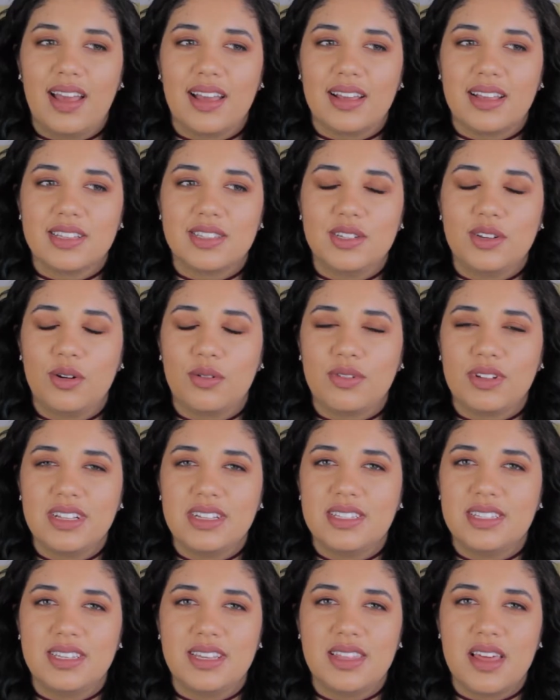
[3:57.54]
Because you don't really
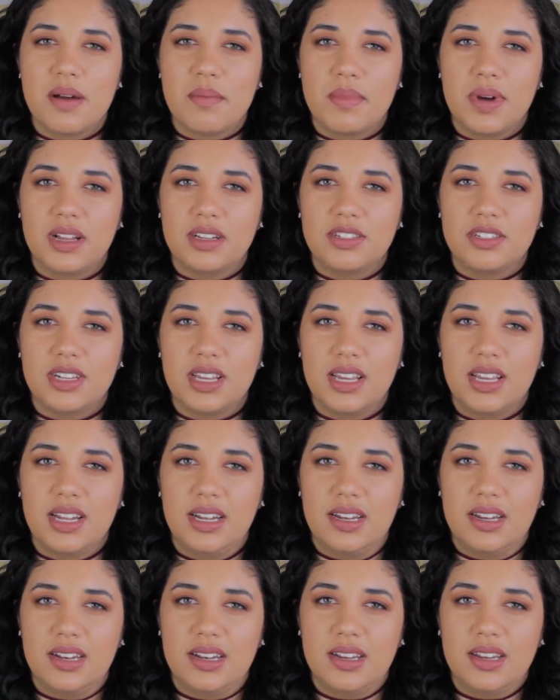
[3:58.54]
see that much
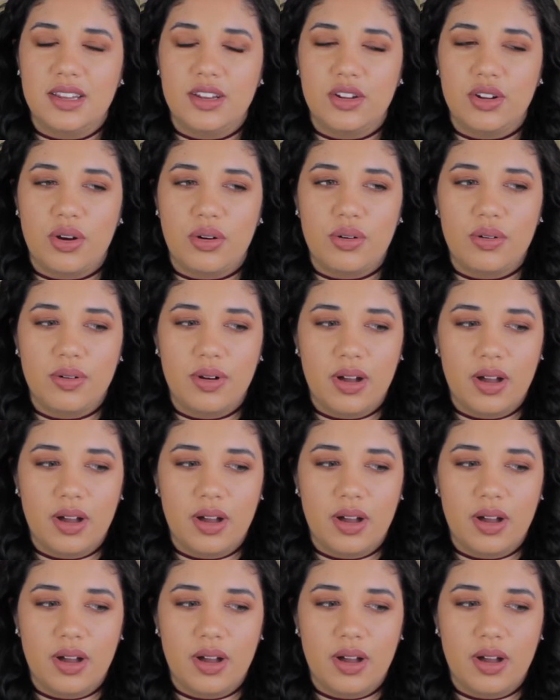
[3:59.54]
in, you know,